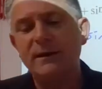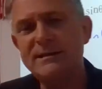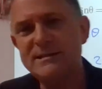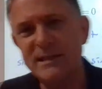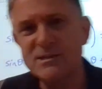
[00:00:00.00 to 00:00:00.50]

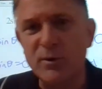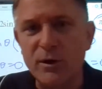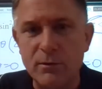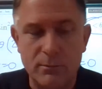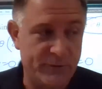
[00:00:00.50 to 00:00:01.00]
It says
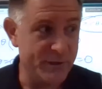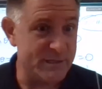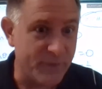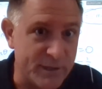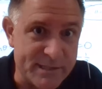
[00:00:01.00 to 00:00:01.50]
we're,
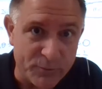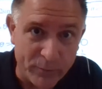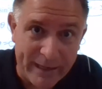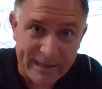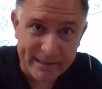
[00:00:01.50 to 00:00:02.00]
first of all, it's in
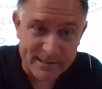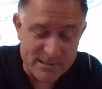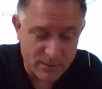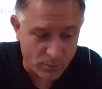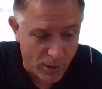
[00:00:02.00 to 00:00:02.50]

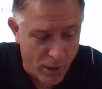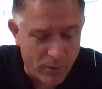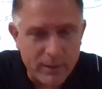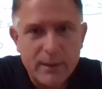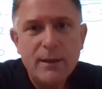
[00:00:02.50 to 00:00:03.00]
radians.
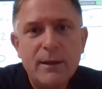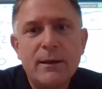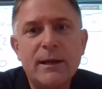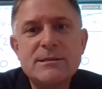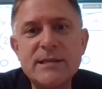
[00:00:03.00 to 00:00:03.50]
Woo!
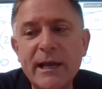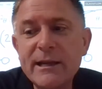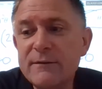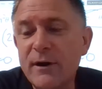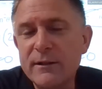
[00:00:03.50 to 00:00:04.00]
And
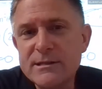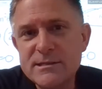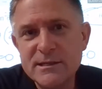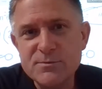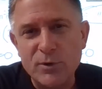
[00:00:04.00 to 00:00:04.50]
second of all, it
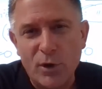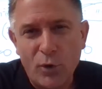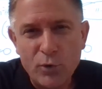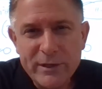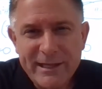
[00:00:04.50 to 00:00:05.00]
says we're
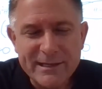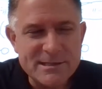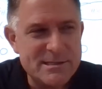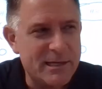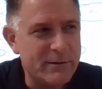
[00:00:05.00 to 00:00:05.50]
only
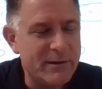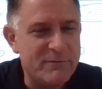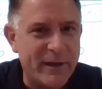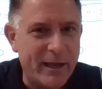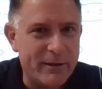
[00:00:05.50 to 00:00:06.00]

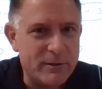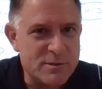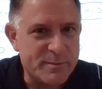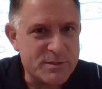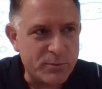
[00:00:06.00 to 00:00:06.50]
considering
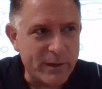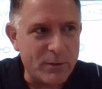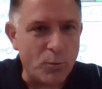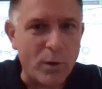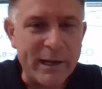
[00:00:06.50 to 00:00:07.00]
values
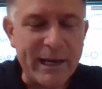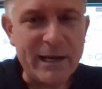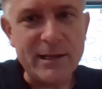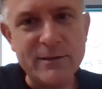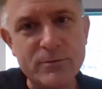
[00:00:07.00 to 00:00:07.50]
between
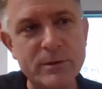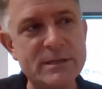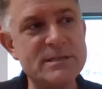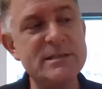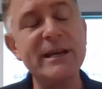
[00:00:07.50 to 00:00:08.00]
180 and
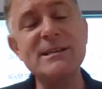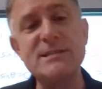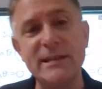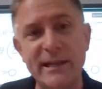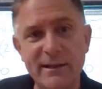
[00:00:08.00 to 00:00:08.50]

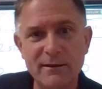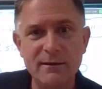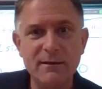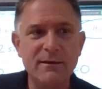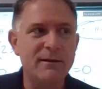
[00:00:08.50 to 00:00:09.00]
360
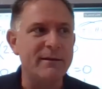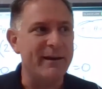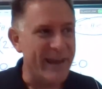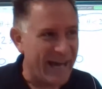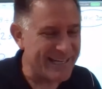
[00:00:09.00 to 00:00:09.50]

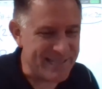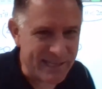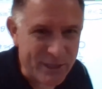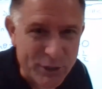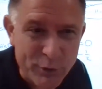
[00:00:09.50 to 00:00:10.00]
not
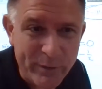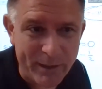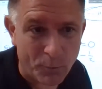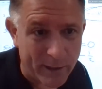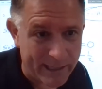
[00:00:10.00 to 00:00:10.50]

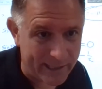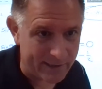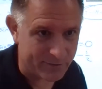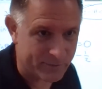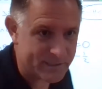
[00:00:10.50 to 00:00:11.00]
including 180 and